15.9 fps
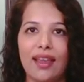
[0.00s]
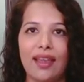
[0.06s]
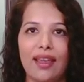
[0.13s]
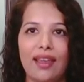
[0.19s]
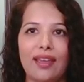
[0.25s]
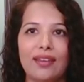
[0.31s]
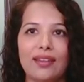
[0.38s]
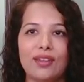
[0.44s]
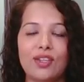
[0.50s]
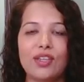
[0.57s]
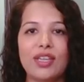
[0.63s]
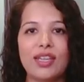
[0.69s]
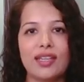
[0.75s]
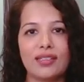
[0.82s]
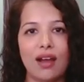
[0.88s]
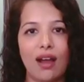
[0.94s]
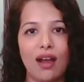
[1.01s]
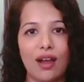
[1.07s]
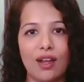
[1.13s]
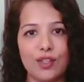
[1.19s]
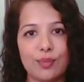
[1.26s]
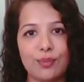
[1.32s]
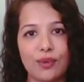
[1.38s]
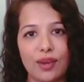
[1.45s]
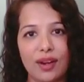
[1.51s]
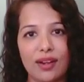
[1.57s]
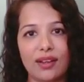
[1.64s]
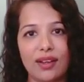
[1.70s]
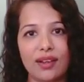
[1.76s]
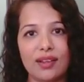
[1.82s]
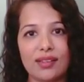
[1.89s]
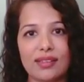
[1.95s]
and it needs harsh
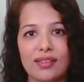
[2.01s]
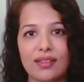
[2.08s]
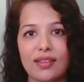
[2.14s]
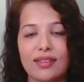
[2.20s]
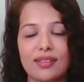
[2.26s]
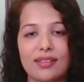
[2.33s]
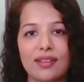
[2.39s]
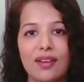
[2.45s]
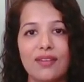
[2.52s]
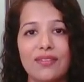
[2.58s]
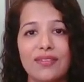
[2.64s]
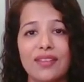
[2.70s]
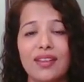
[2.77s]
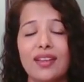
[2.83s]
products and stuff.